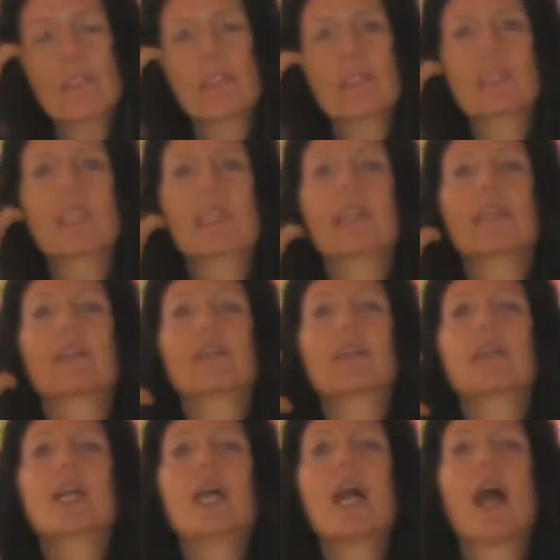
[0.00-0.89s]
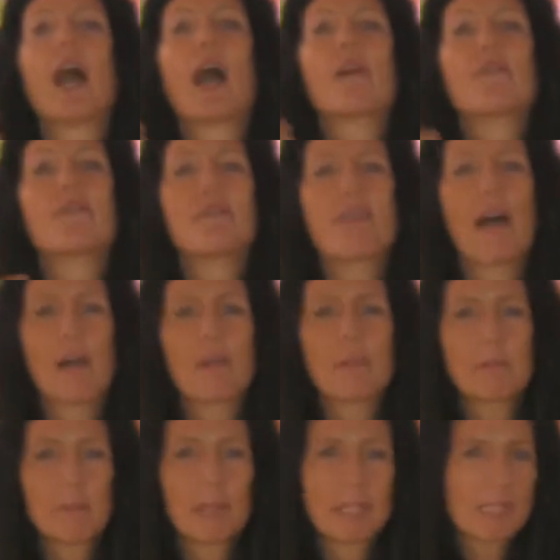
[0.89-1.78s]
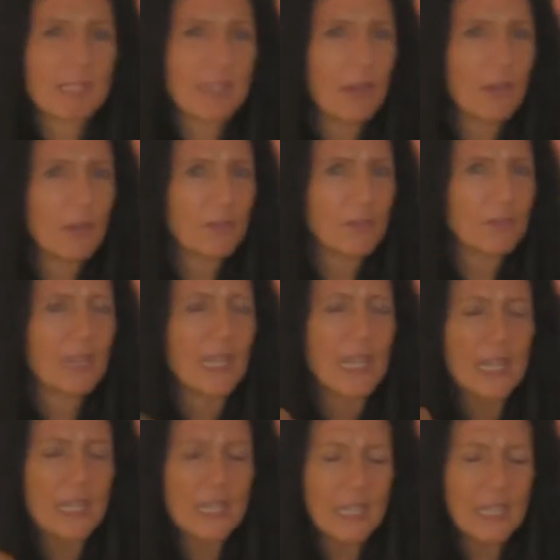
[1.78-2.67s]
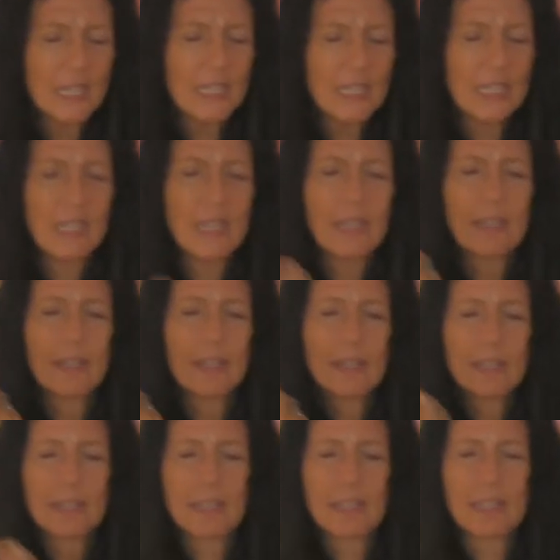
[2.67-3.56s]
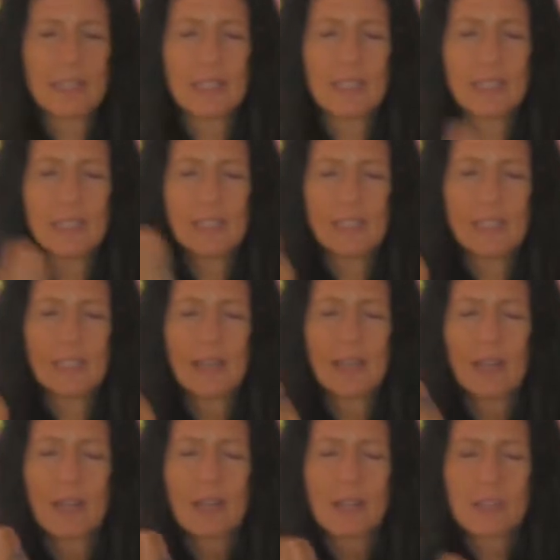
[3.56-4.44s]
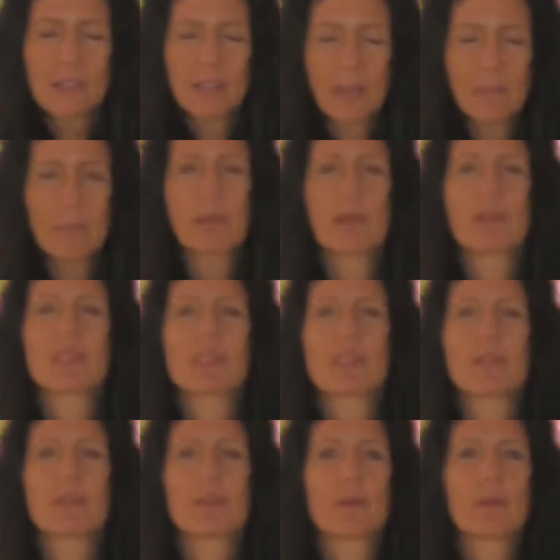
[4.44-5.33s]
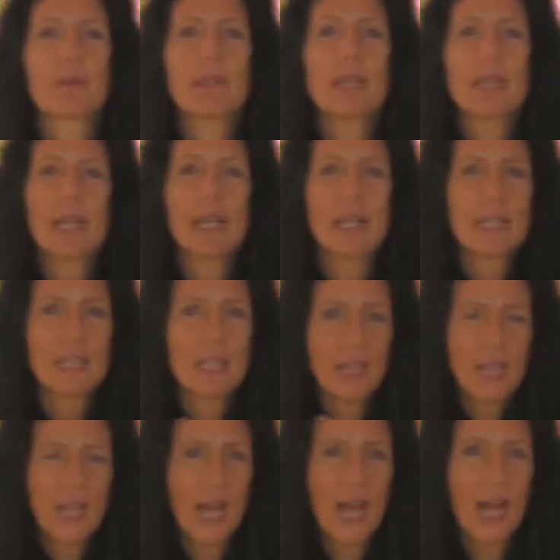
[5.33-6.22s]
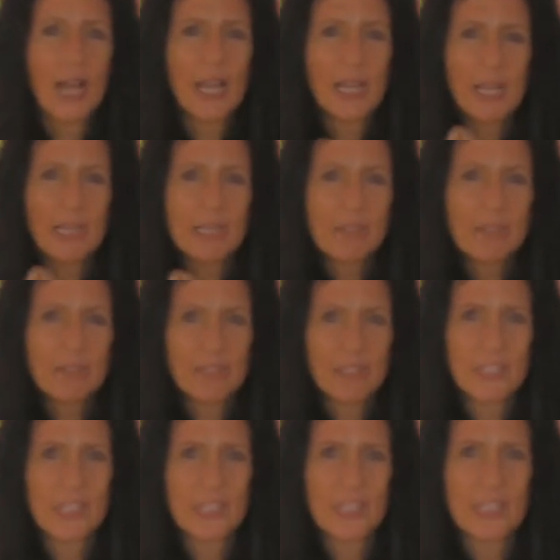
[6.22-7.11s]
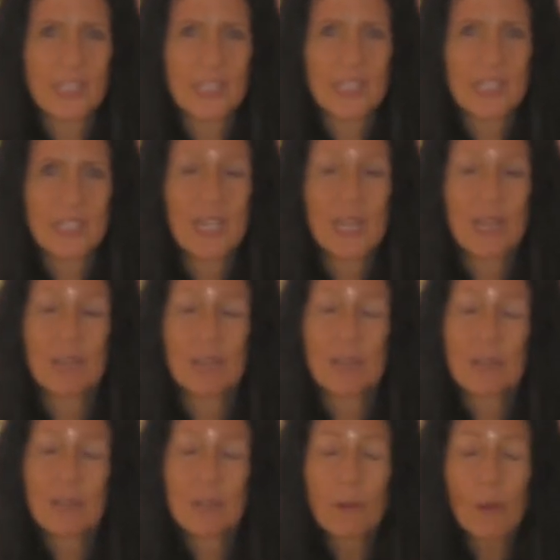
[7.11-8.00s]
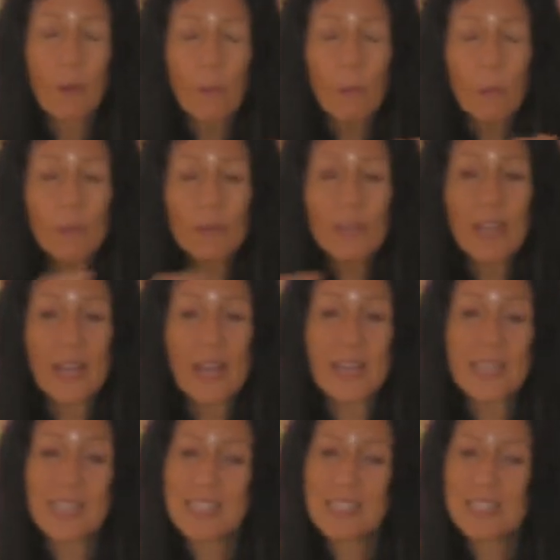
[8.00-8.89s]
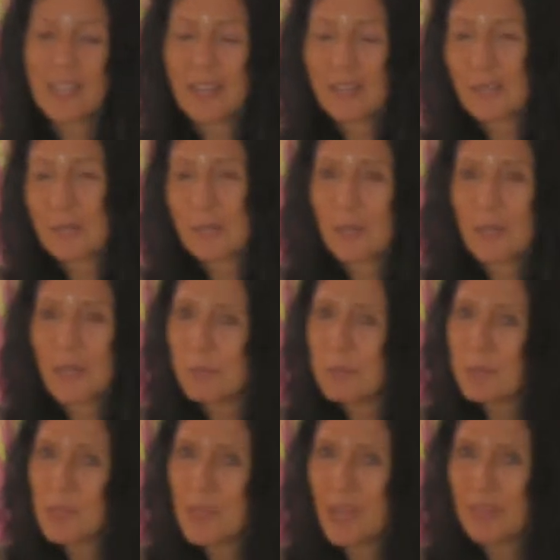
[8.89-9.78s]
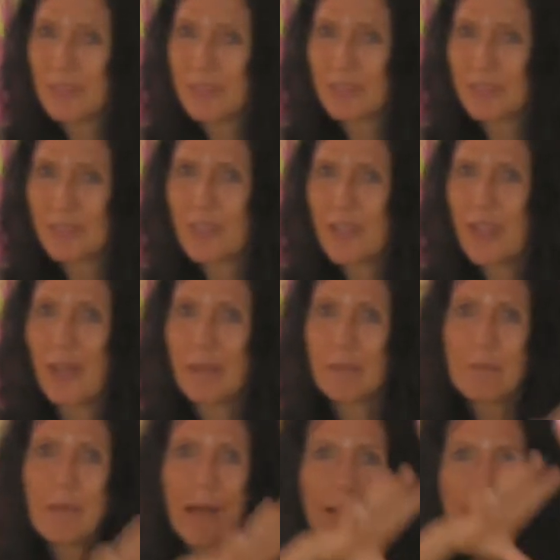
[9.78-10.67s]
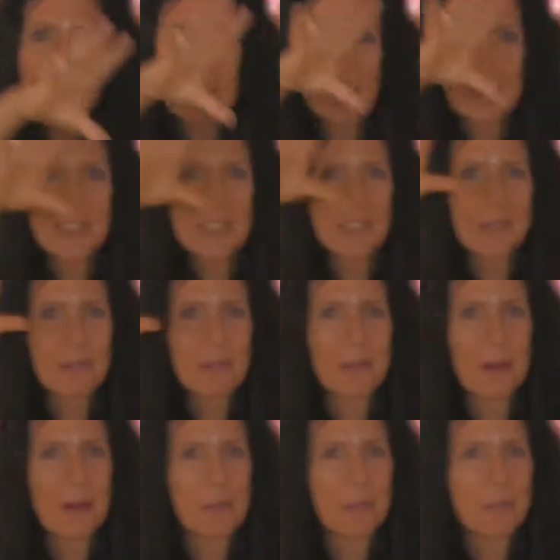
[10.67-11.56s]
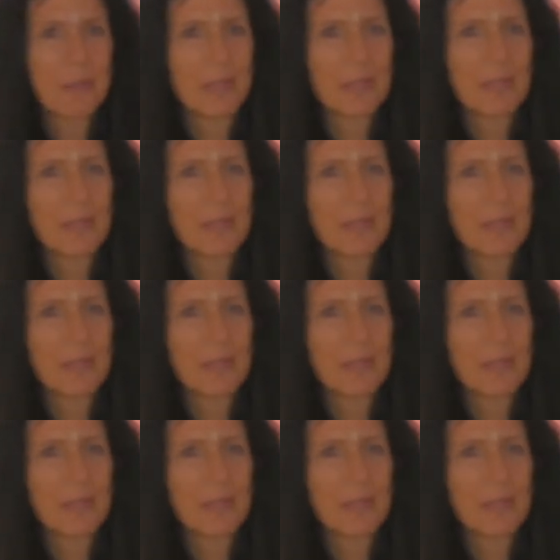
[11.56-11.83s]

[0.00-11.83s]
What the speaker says: years later, I found myself in the seminar center that I had envisioned. The goals that I had set when I was younger had manifested around me.